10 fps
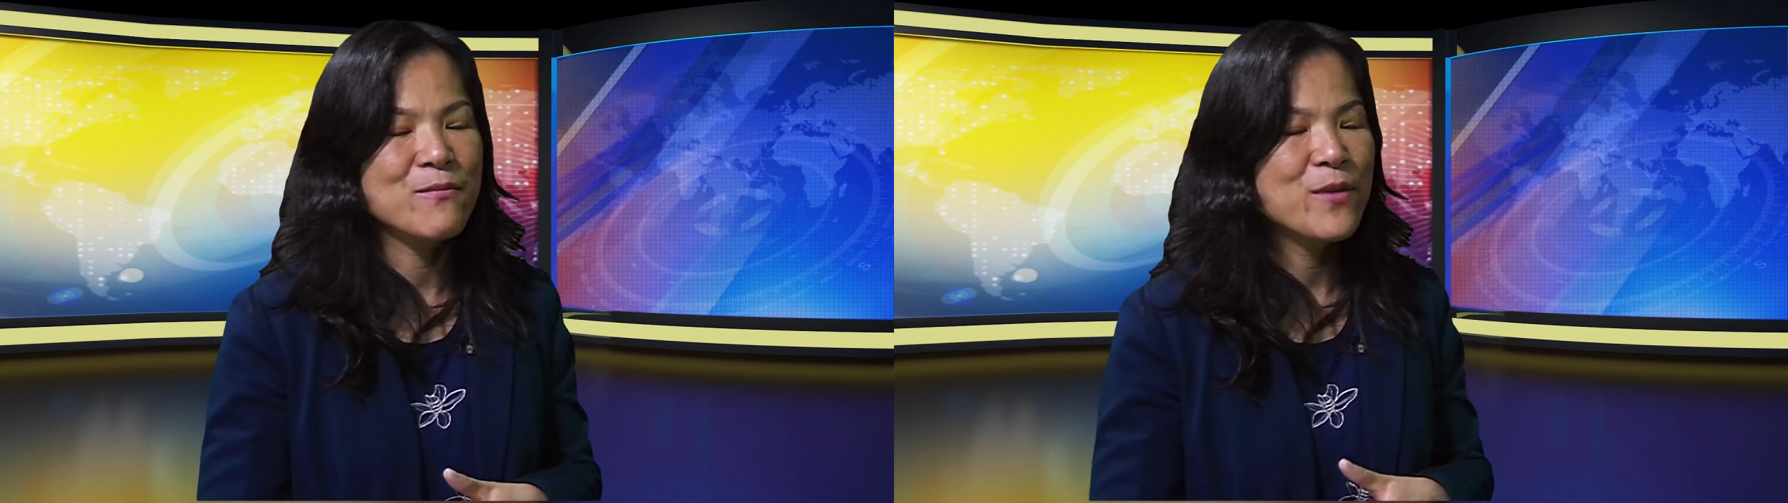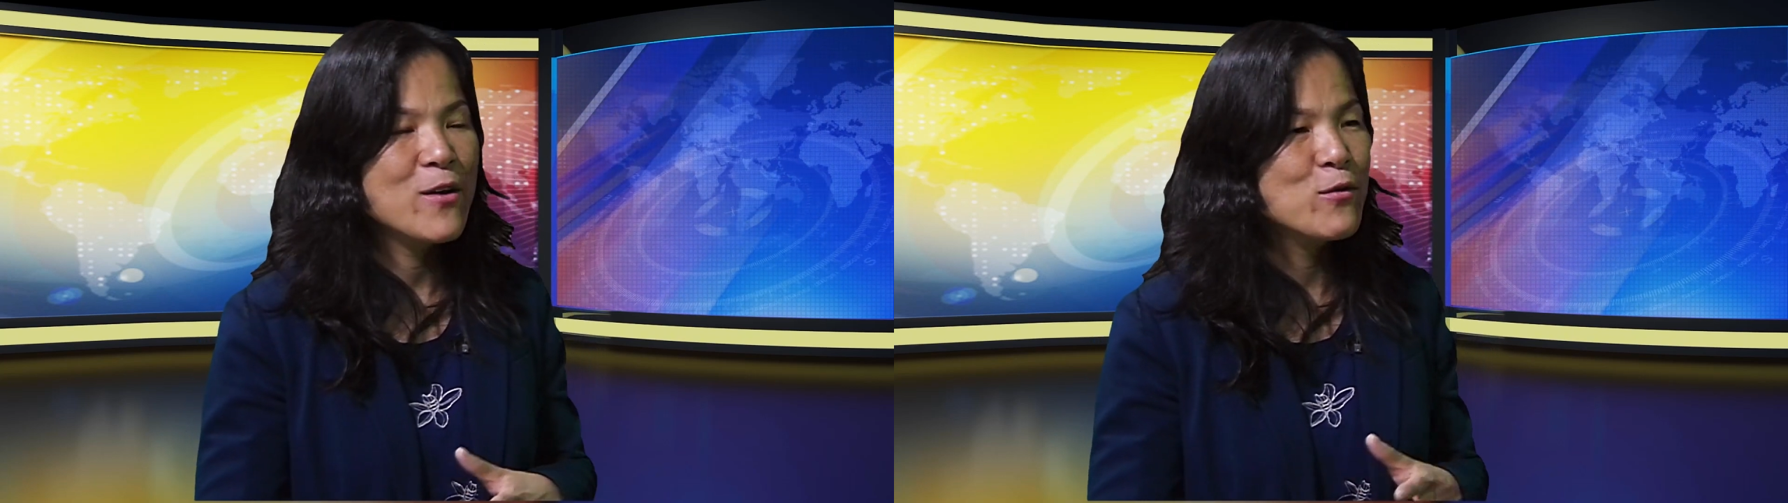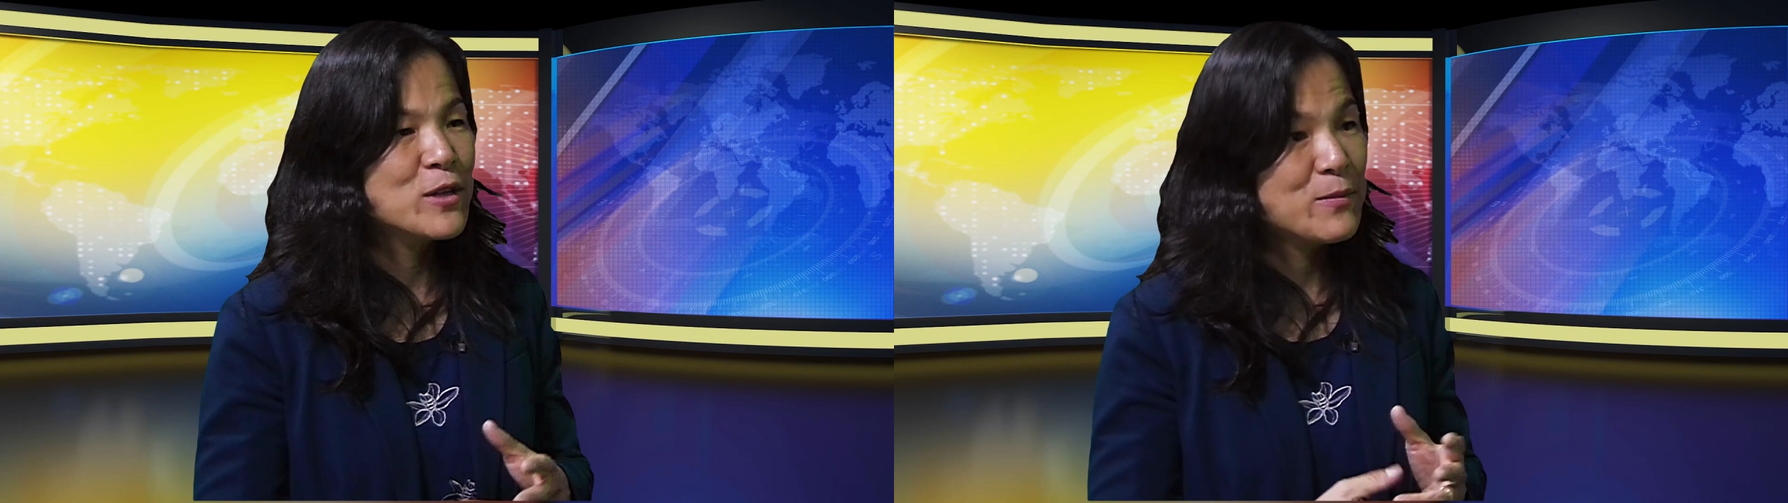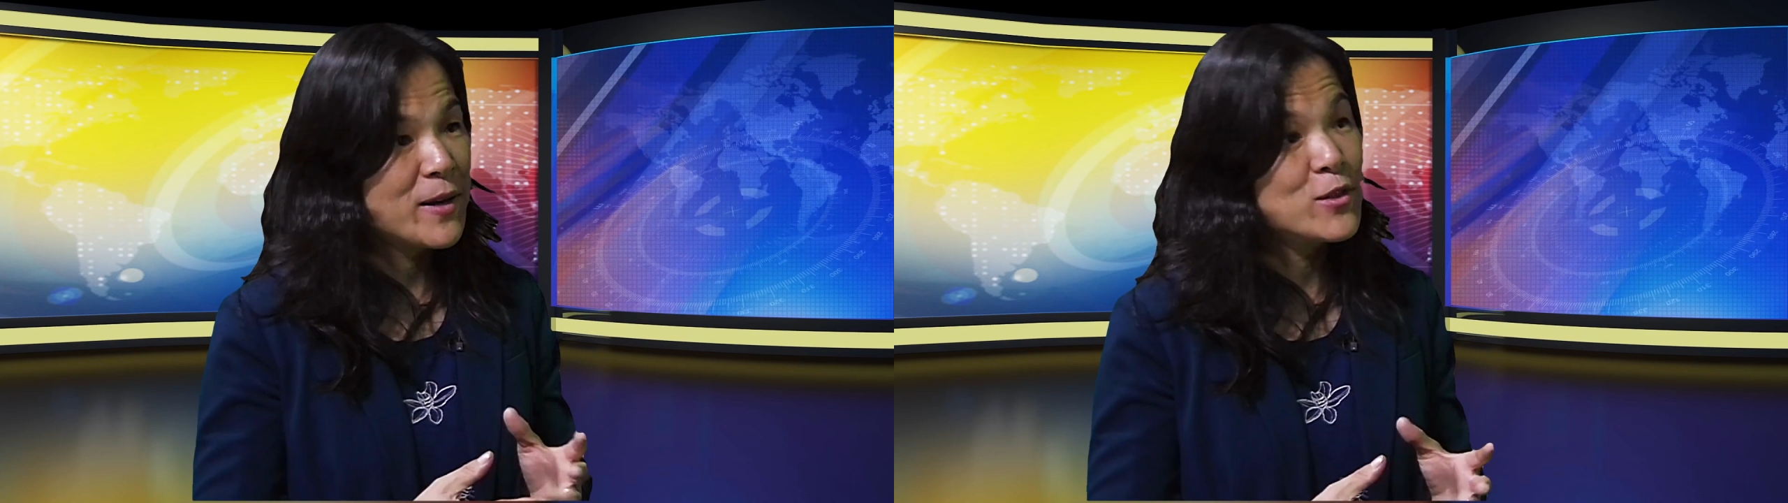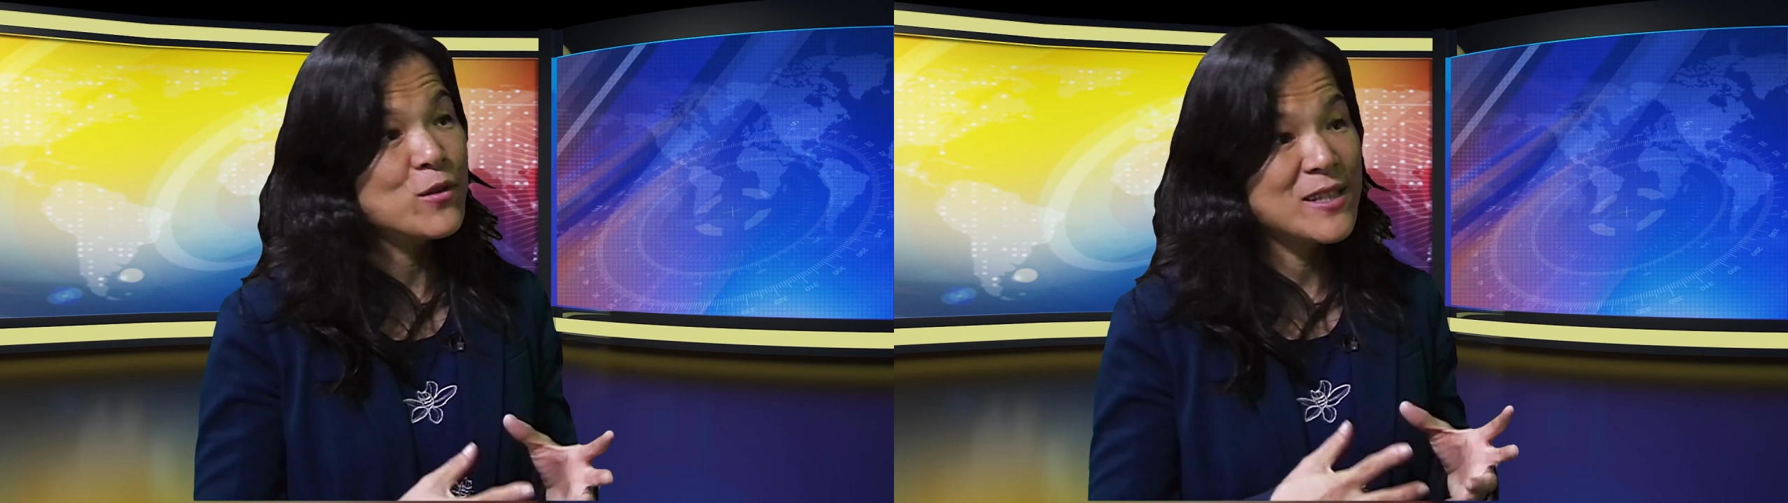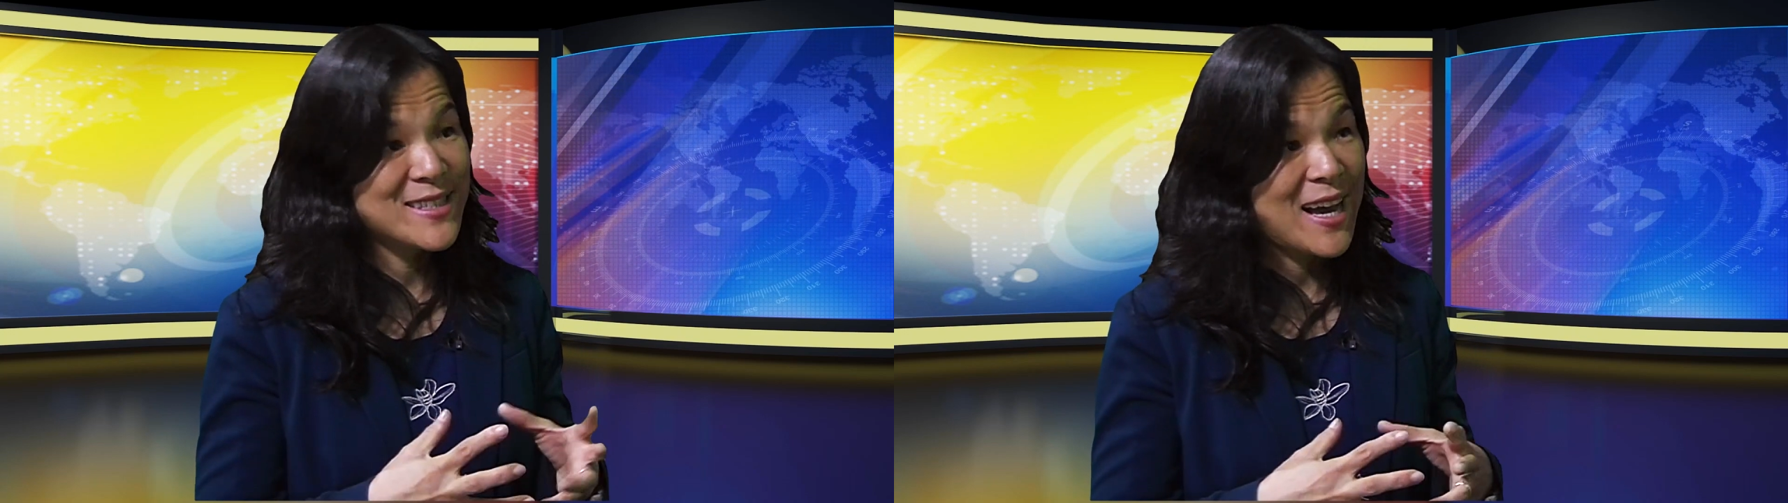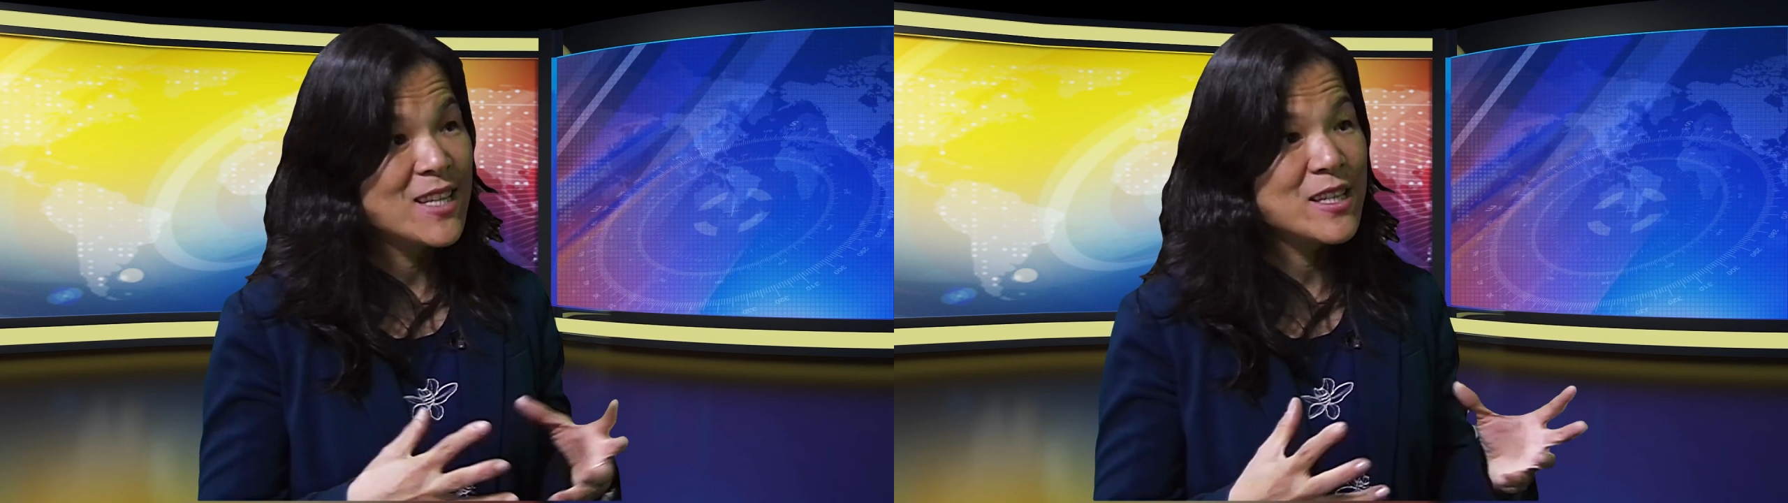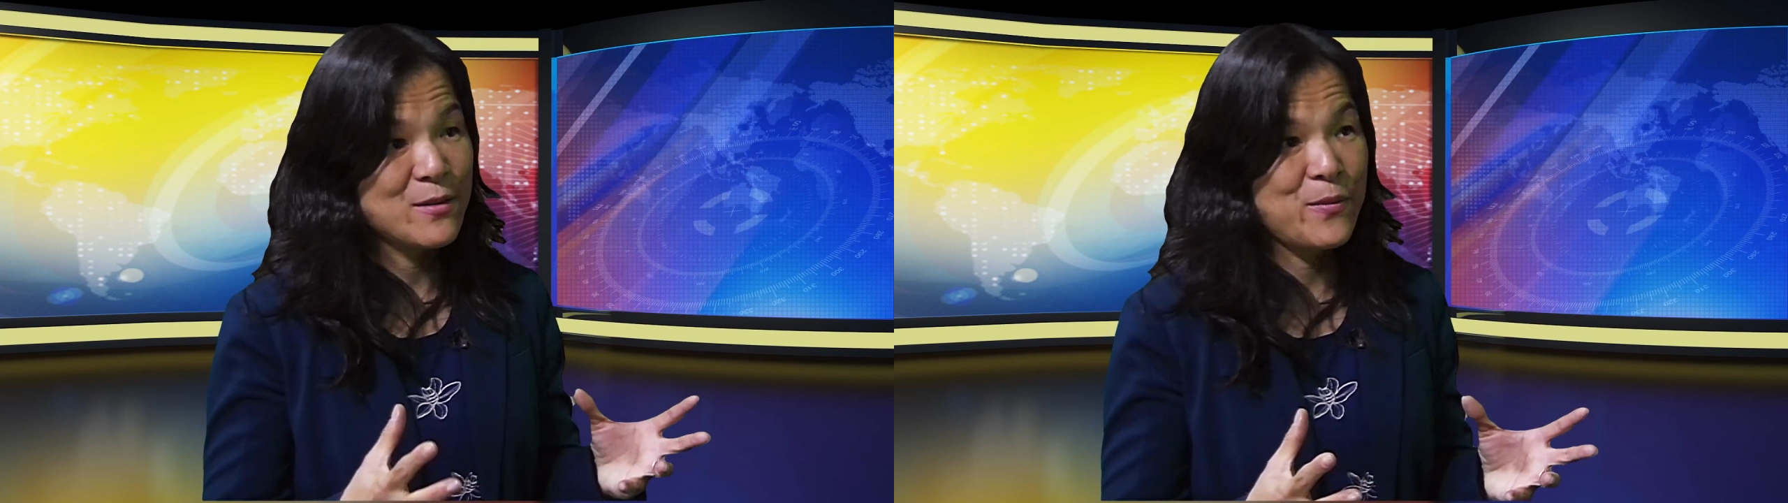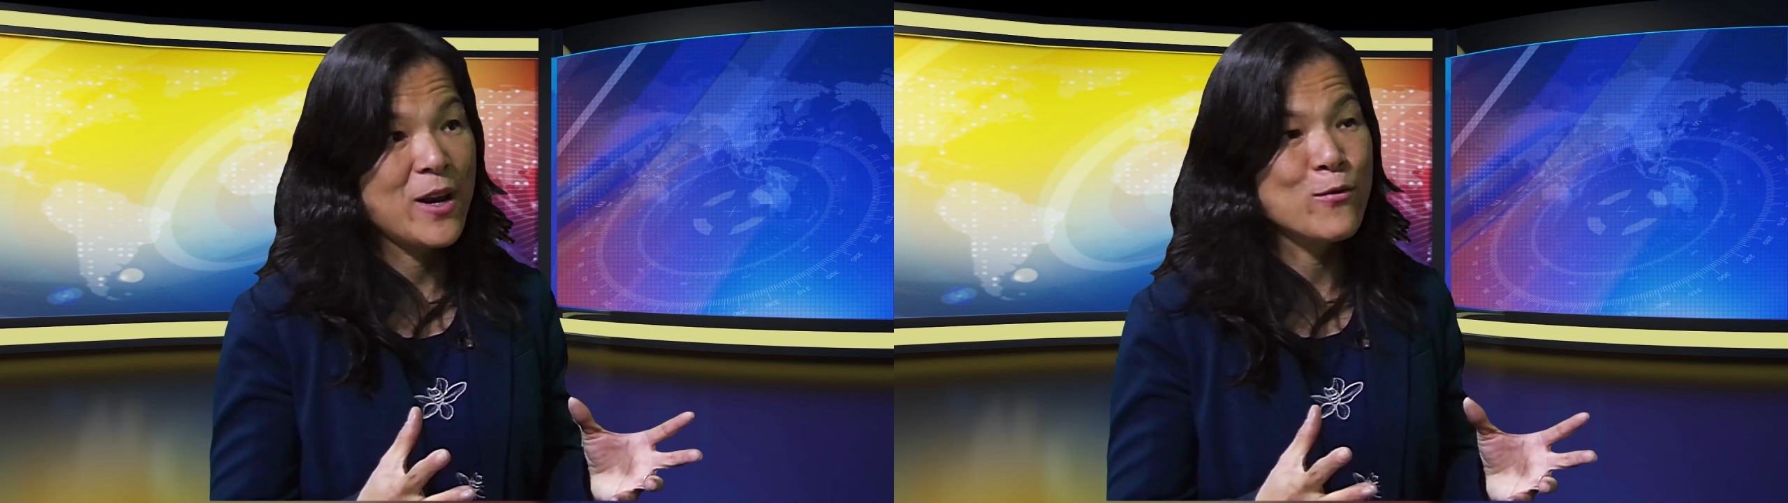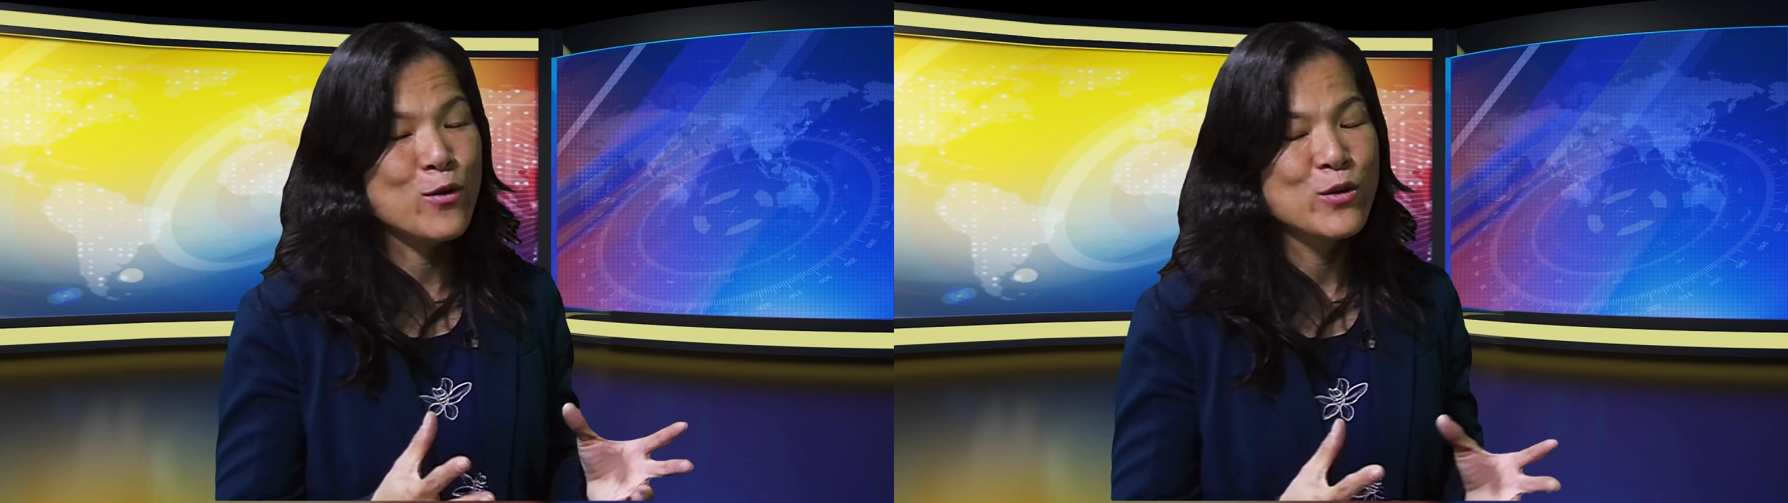Payroll depends on the size of the
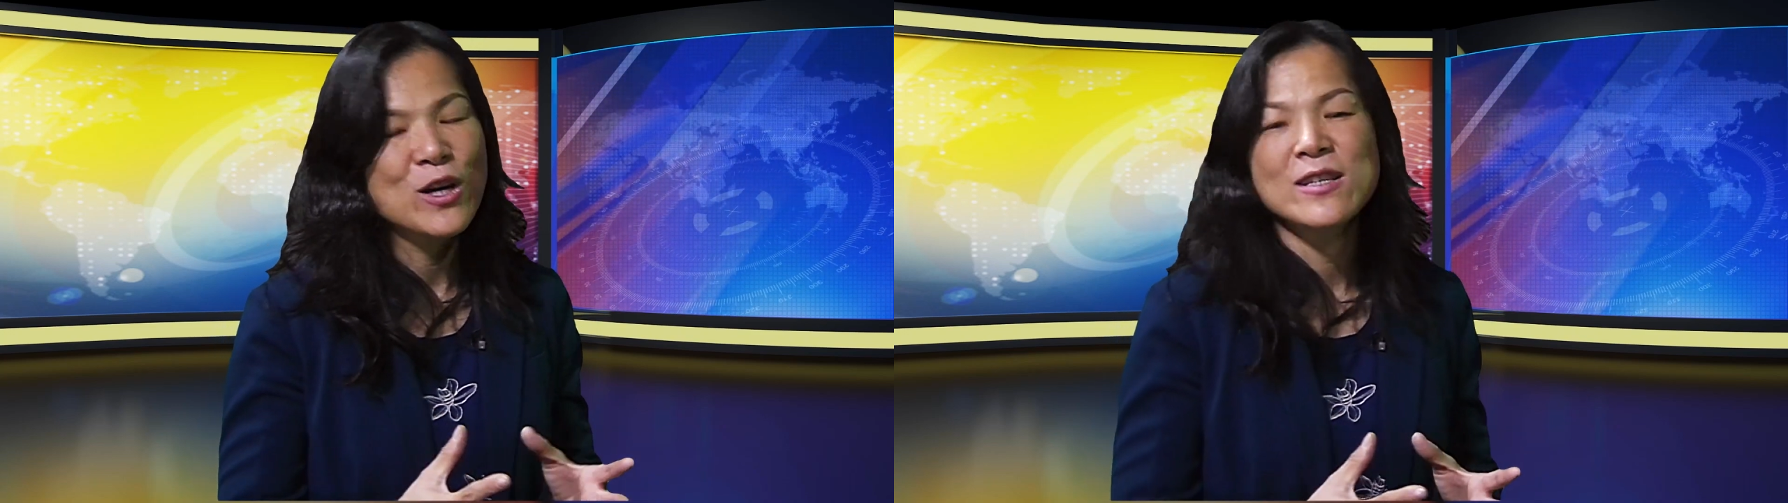payroll.